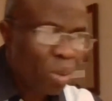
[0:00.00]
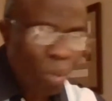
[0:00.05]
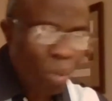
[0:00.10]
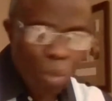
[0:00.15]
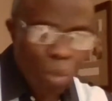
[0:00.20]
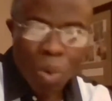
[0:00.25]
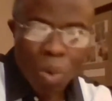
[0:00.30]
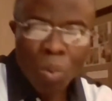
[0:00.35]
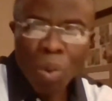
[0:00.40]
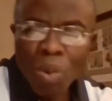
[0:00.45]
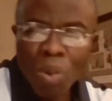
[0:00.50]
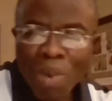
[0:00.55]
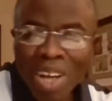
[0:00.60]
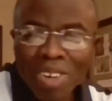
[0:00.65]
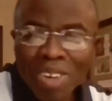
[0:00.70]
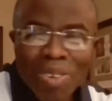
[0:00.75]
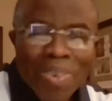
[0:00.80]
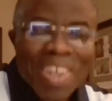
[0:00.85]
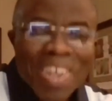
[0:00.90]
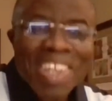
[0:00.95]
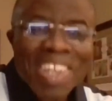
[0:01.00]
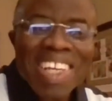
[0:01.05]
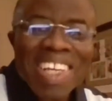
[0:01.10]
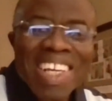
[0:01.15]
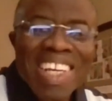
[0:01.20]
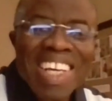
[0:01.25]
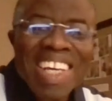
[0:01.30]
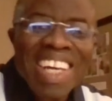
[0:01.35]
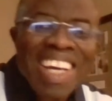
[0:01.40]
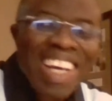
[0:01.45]
What, what we are doing
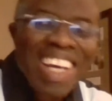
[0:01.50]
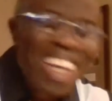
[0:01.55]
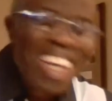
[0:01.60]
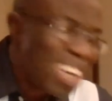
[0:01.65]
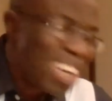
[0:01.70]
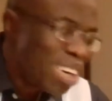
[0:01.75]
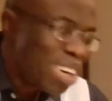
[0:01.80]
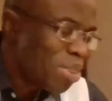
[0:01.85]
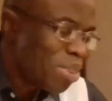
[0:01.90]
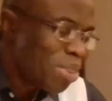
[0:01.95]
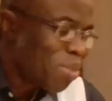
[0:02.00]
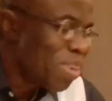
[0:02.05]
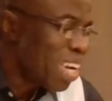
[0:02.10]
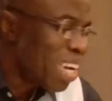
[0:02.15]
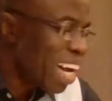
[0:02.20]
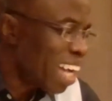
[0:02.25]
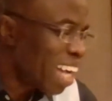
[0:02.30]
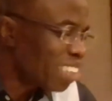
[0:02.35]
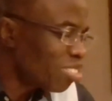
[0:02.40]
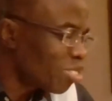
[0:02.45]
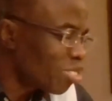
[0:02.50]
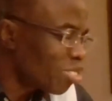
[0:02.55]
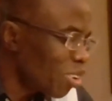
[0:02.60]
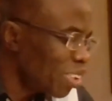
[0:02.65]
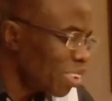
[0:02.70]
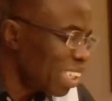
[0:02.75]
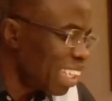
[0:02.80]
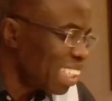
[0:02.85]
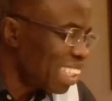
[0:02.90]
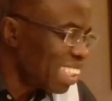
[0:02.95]
here, we are
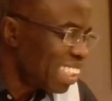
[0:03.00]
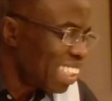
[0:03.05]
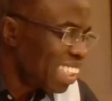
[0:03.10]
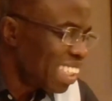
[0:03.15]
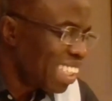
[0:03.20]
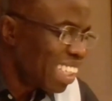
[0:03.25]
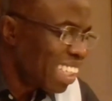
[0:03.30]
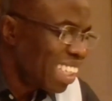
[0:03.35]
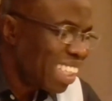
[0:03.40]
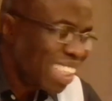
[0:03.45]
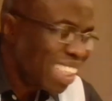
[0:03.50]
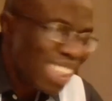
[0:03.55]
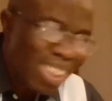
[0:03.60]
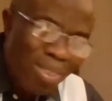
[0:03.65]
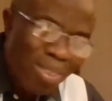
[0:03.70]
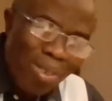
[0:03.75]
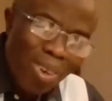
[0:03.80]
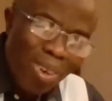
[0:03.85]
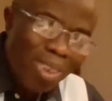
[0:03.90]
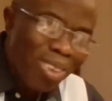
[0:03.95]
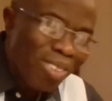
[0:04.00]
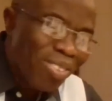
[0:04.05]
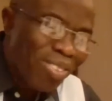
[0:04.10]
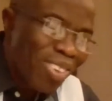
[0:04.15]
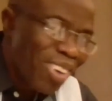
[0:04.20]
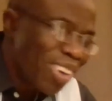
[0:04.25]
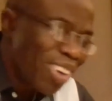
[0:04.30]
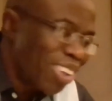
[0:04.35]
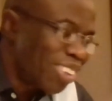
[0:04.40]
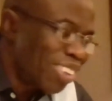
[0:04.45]
studying the word
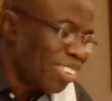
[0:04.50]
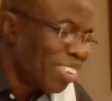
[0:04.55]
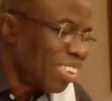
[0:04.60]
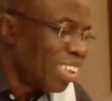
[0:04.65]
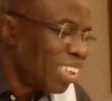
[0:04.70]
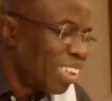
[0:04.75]
of God.